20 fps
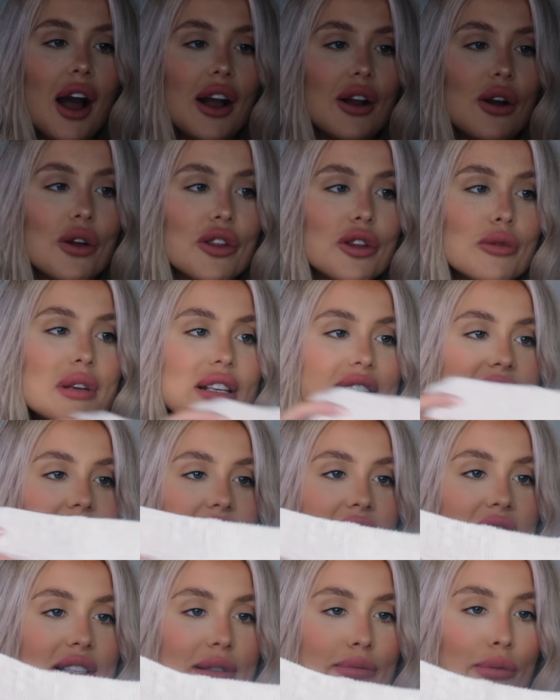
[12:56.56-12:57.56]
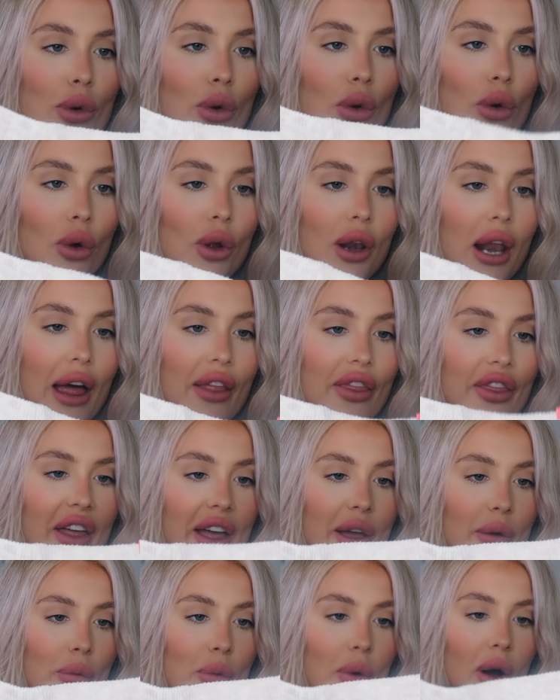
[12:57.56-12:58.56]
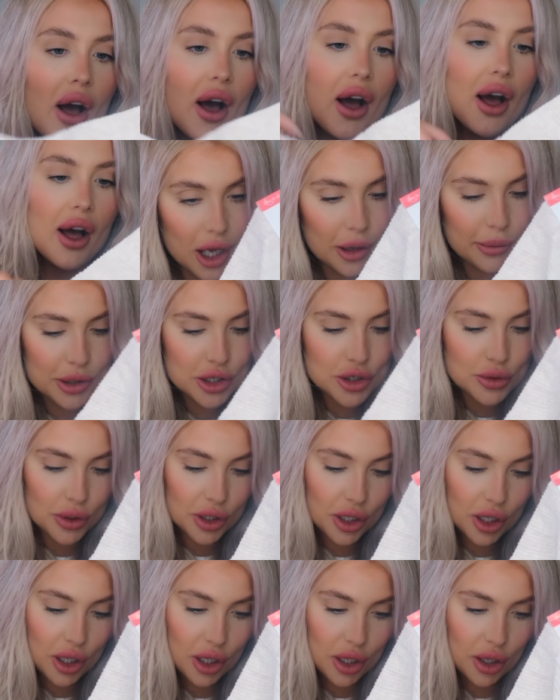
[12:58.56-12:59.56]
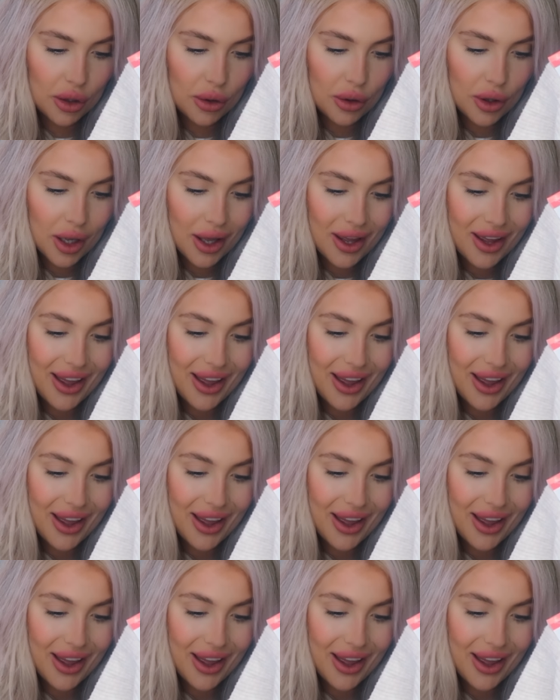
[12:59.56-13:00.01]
I got them in a size small and they were, how much were you?